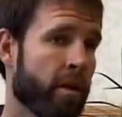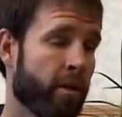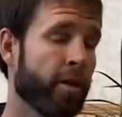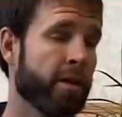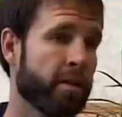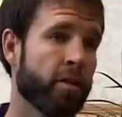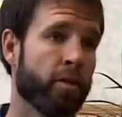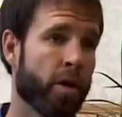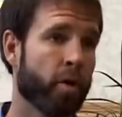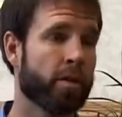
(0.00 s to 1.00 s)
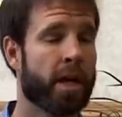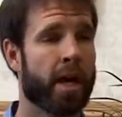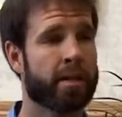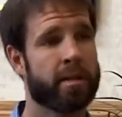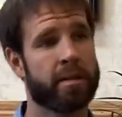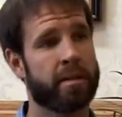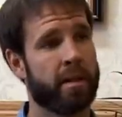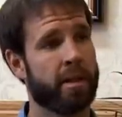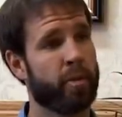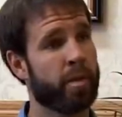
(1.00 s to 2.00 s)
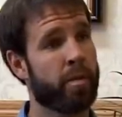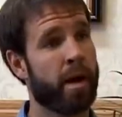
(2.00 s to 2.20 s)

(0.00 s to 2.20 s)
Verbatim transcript: 32 known toxins to the human